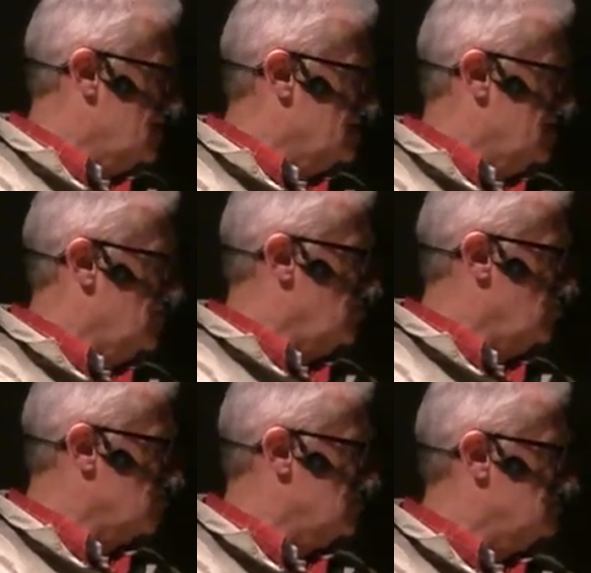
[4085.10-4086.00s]
my
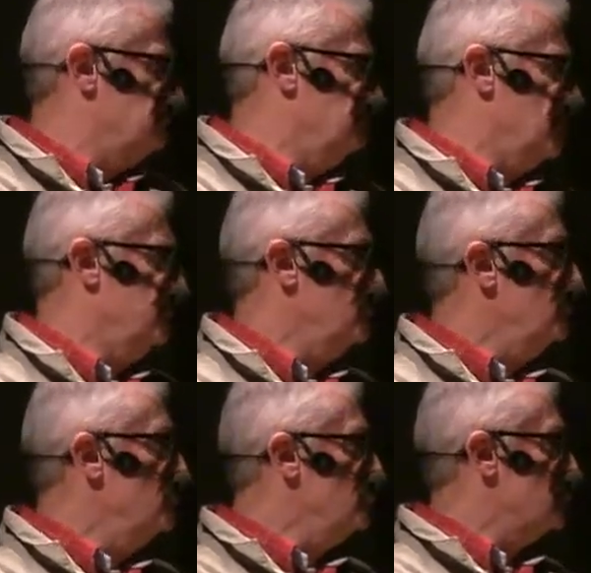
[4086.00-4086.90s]
bowl's in a few
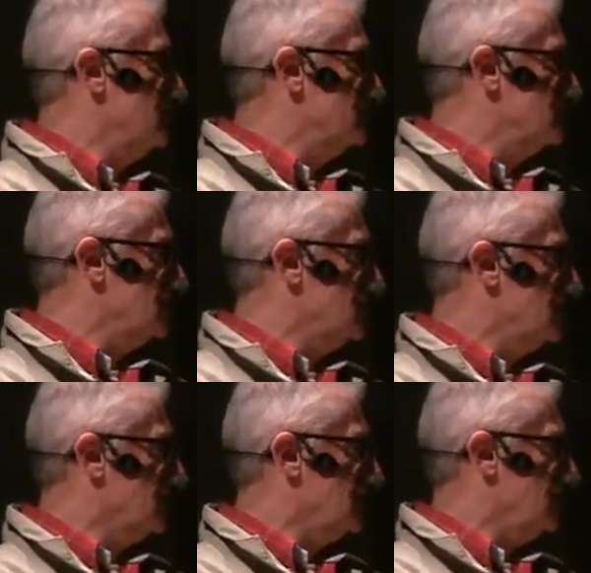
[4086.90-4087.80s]
museums, and you
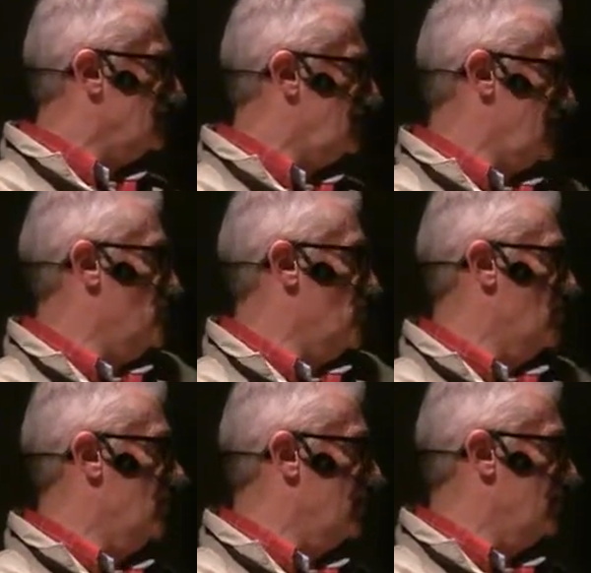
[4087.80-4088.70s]
know they take more
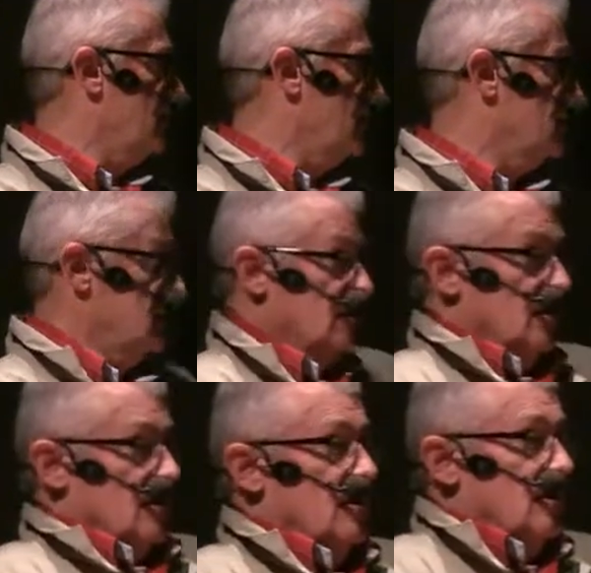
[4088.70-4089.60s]
money, but
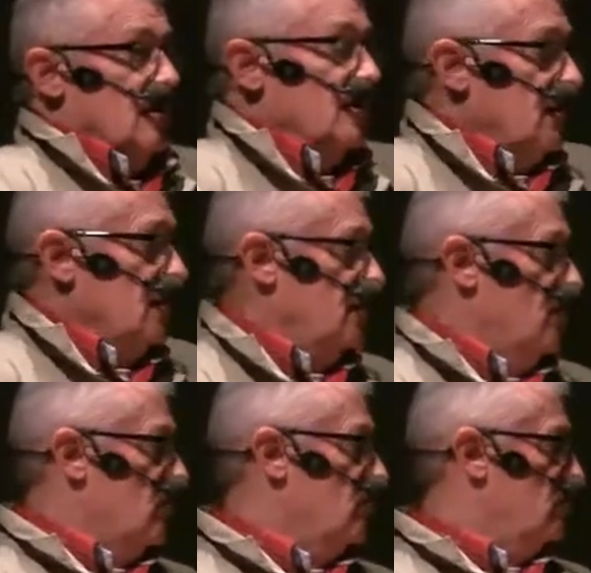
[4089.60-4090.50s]
you
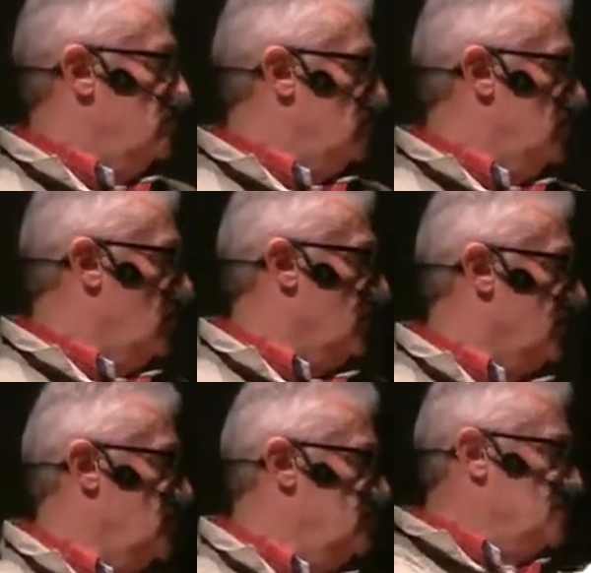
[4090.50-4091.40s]
don't. You know, all you
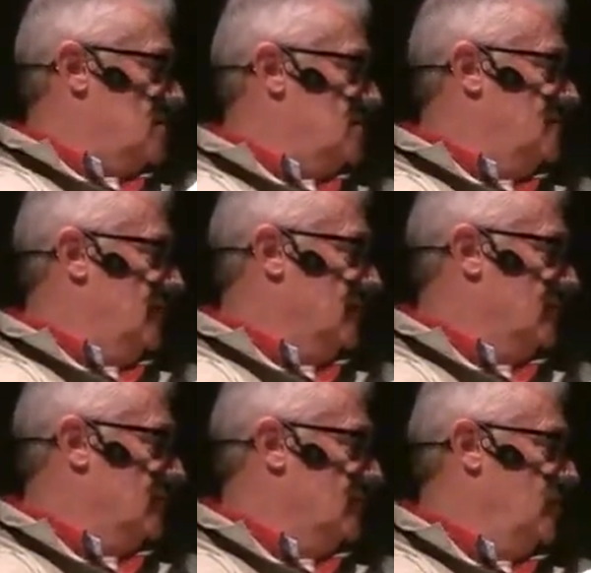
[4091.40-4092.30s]
do is, is
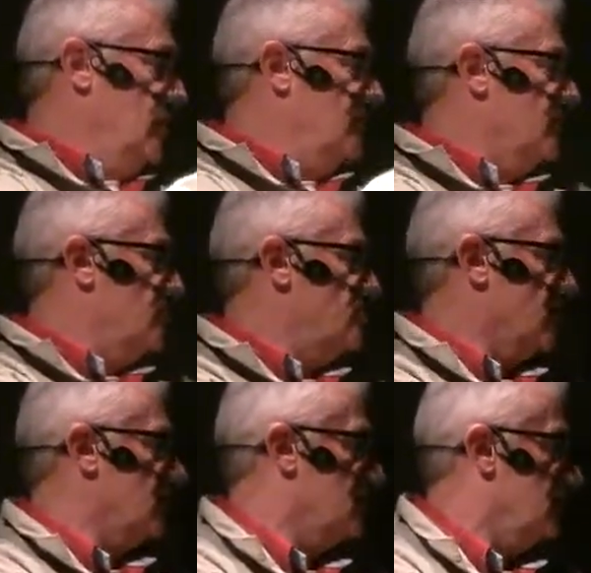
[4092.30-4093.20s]
deliver them and wait for the
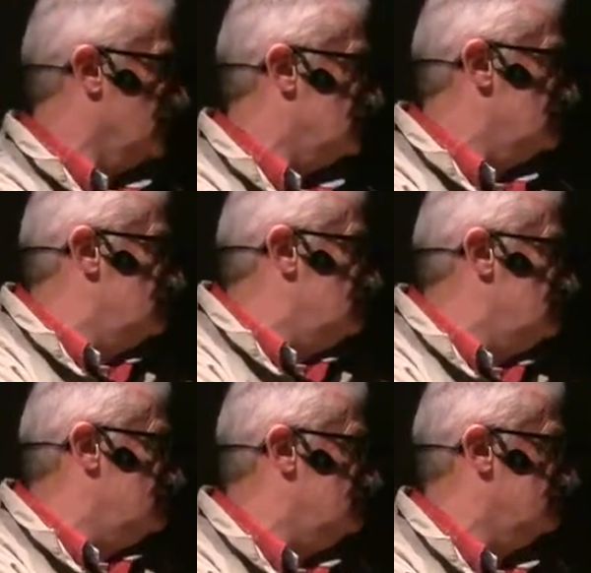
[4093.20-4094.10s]
check to come in.
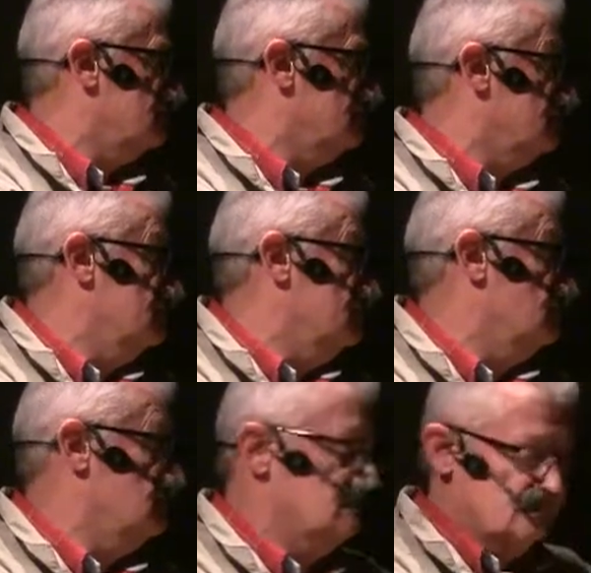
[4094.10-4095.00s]
Wow,
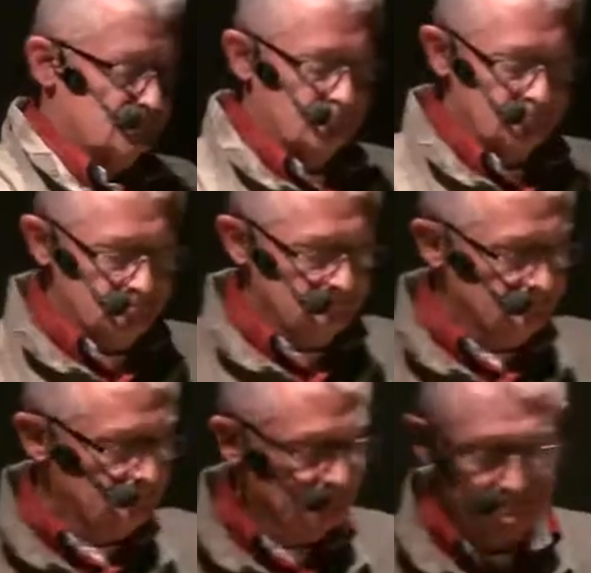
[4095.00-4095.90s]
that's
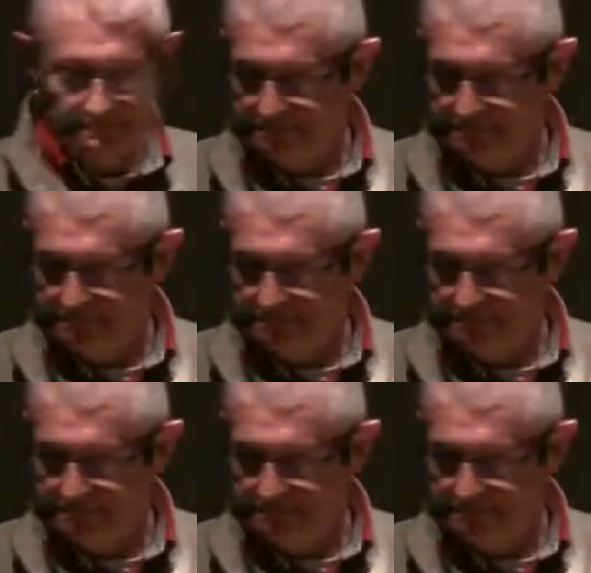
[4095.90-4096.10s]
really good.